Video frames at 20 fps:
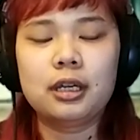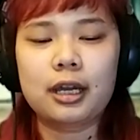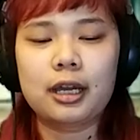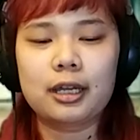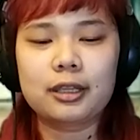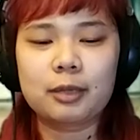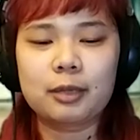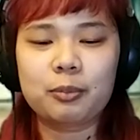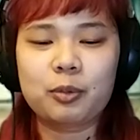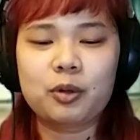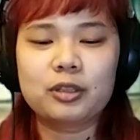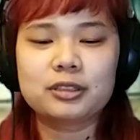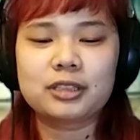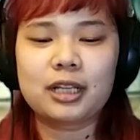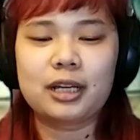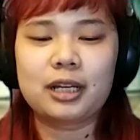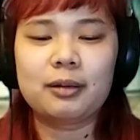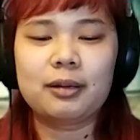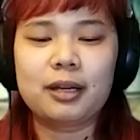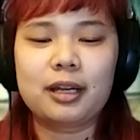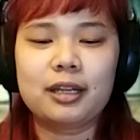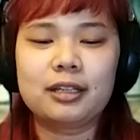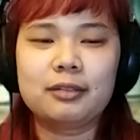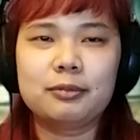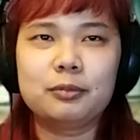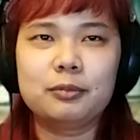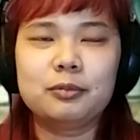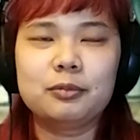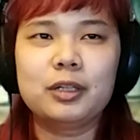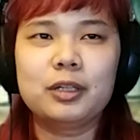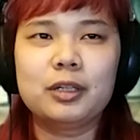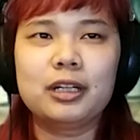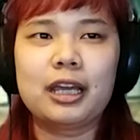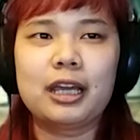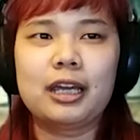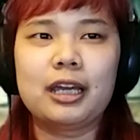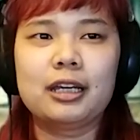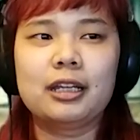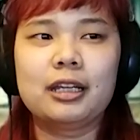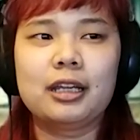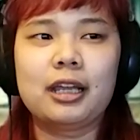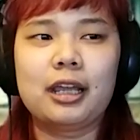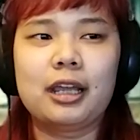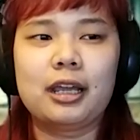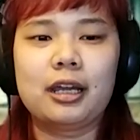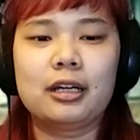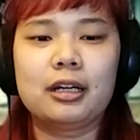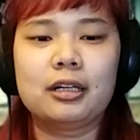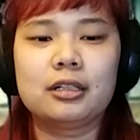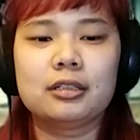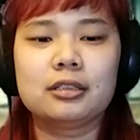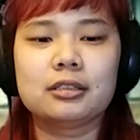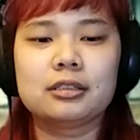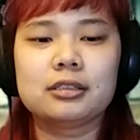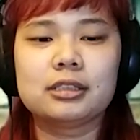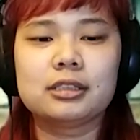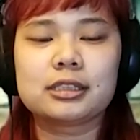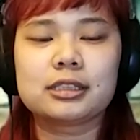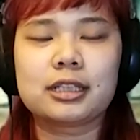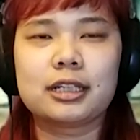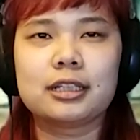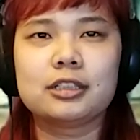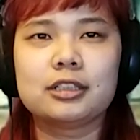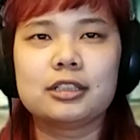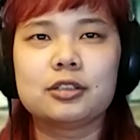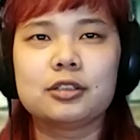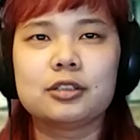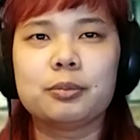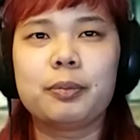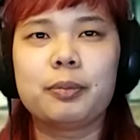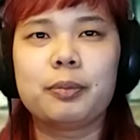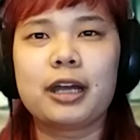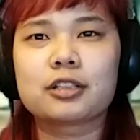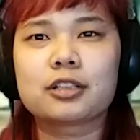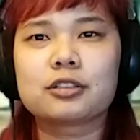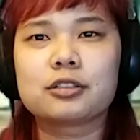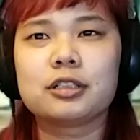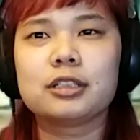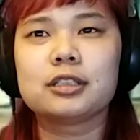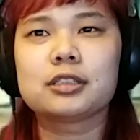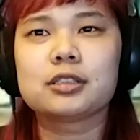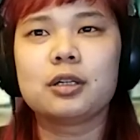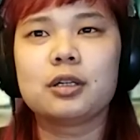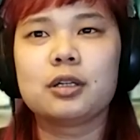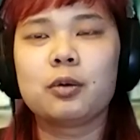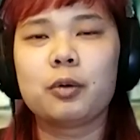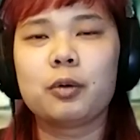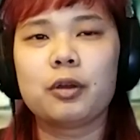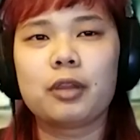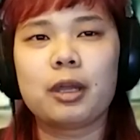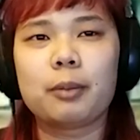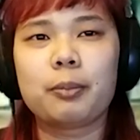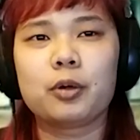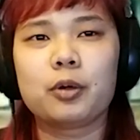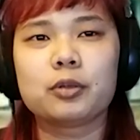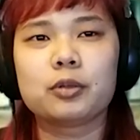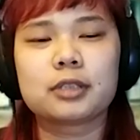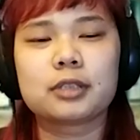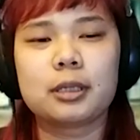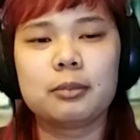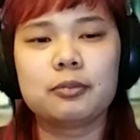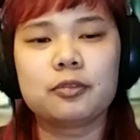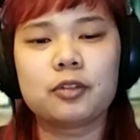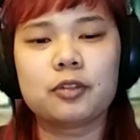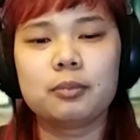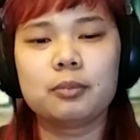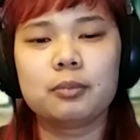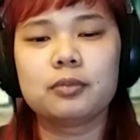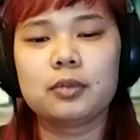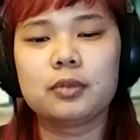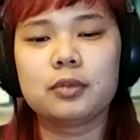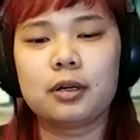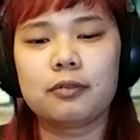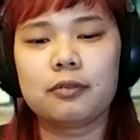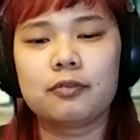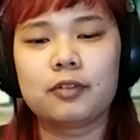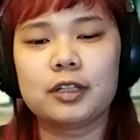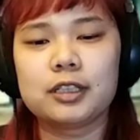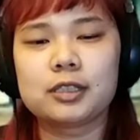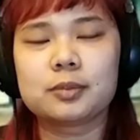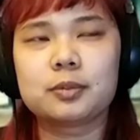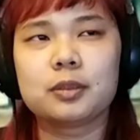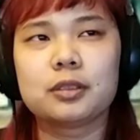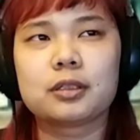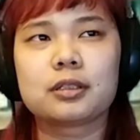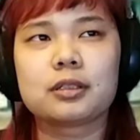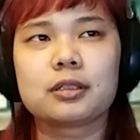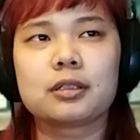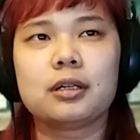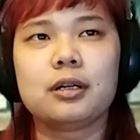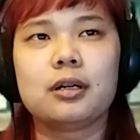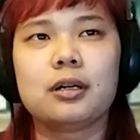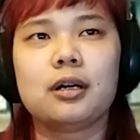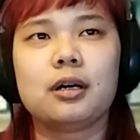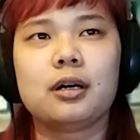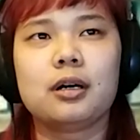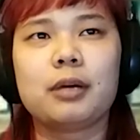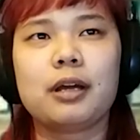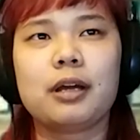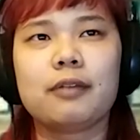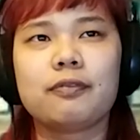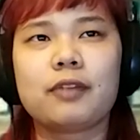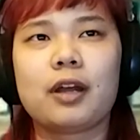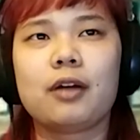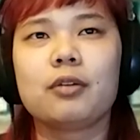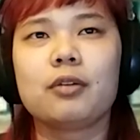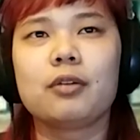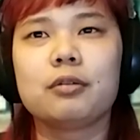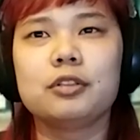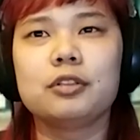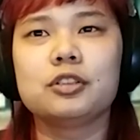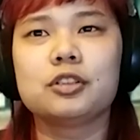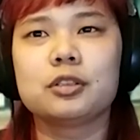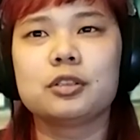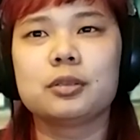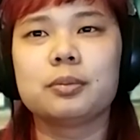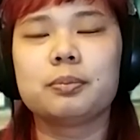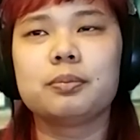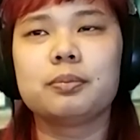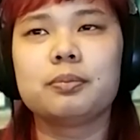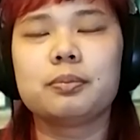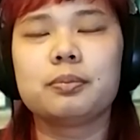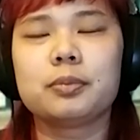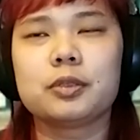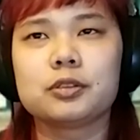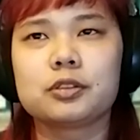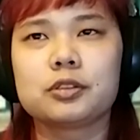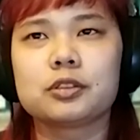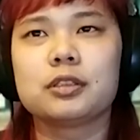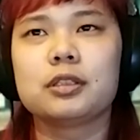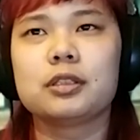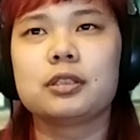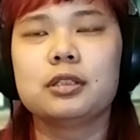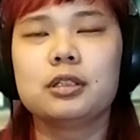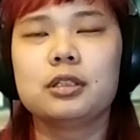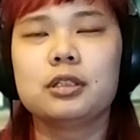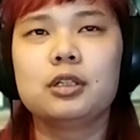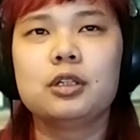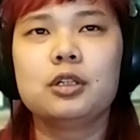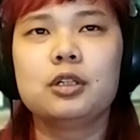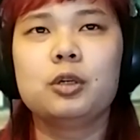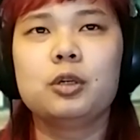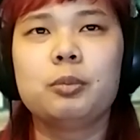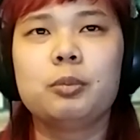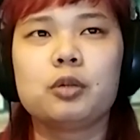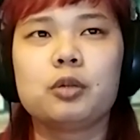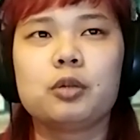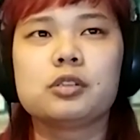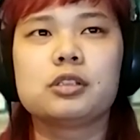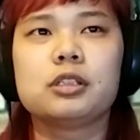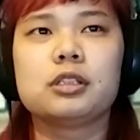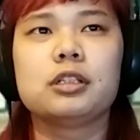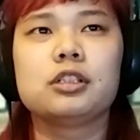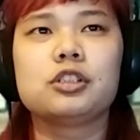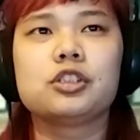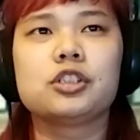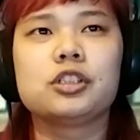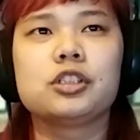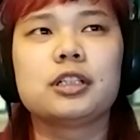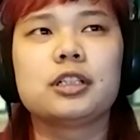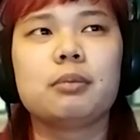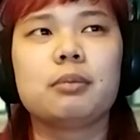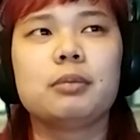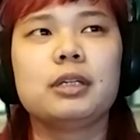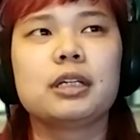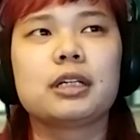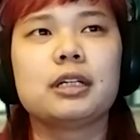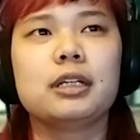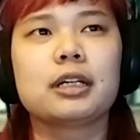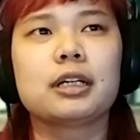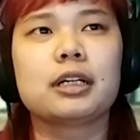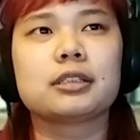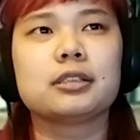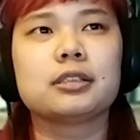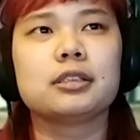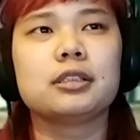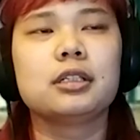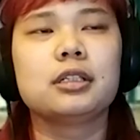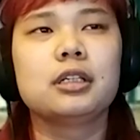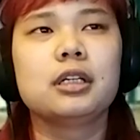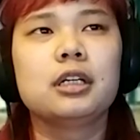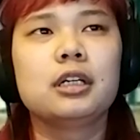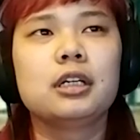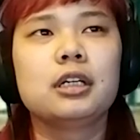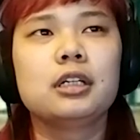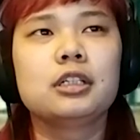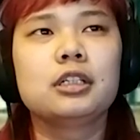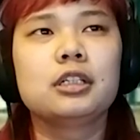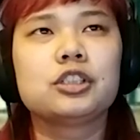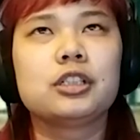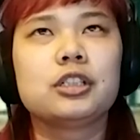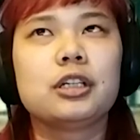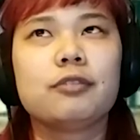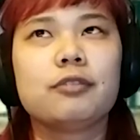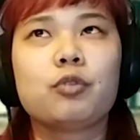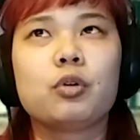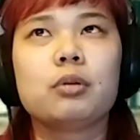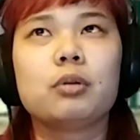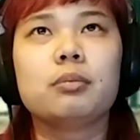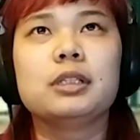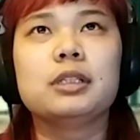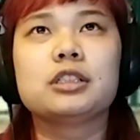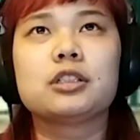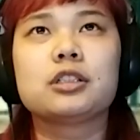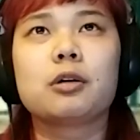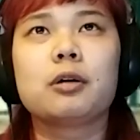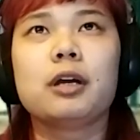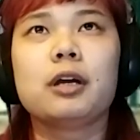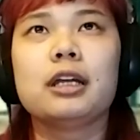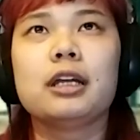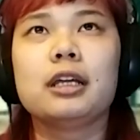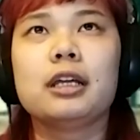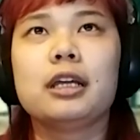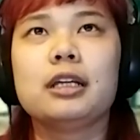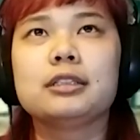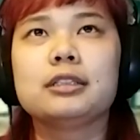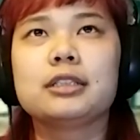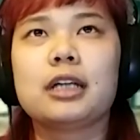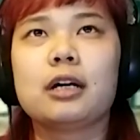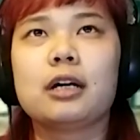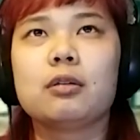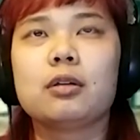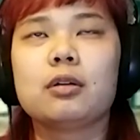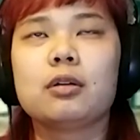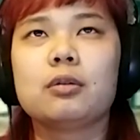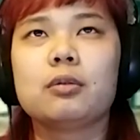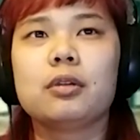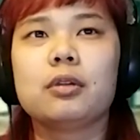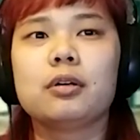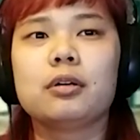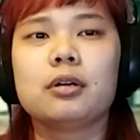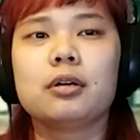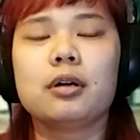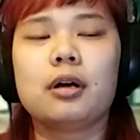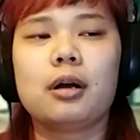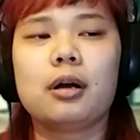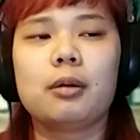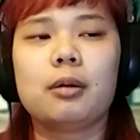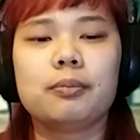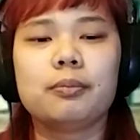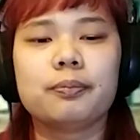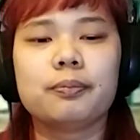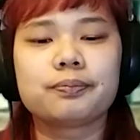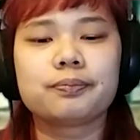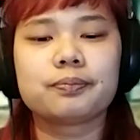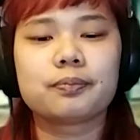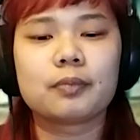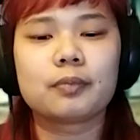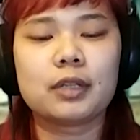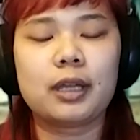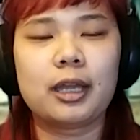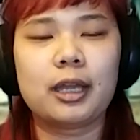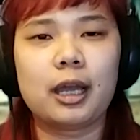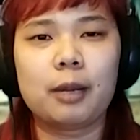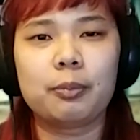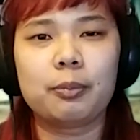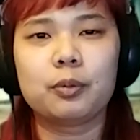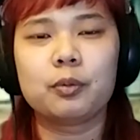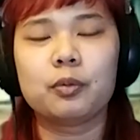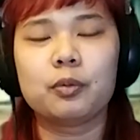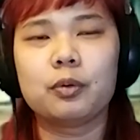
at that point in time, I went ahead and decided to backtrace where that post came from on Facebook. I found the original person who posted it. She got me connected. She had informed me to go ahead and download the app